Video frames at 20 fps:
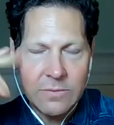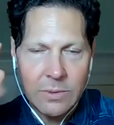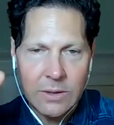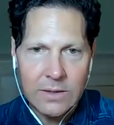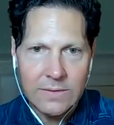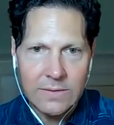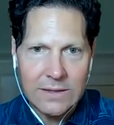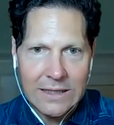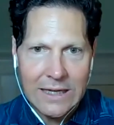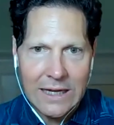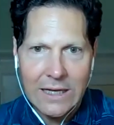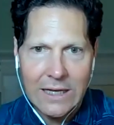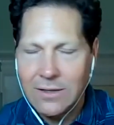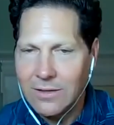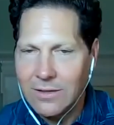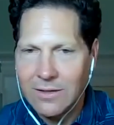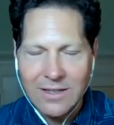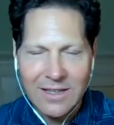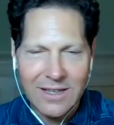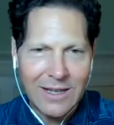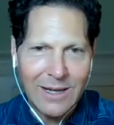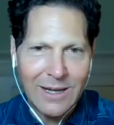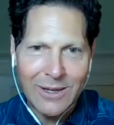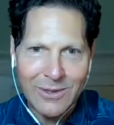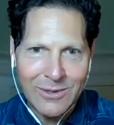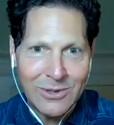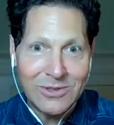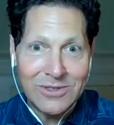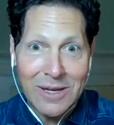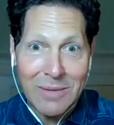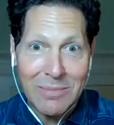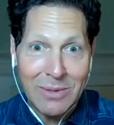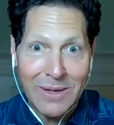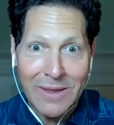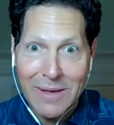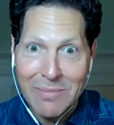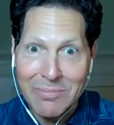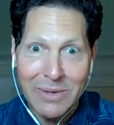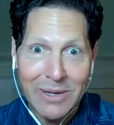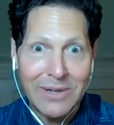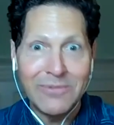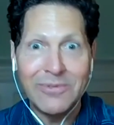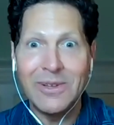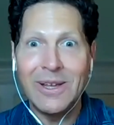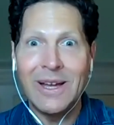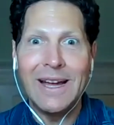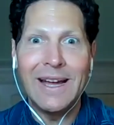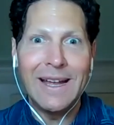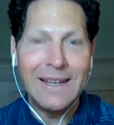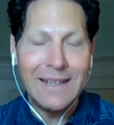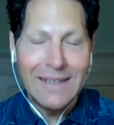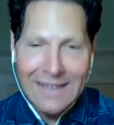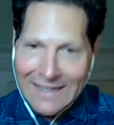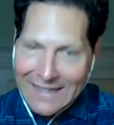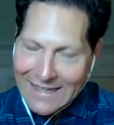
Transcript: because again, you're stepping on that butterfly,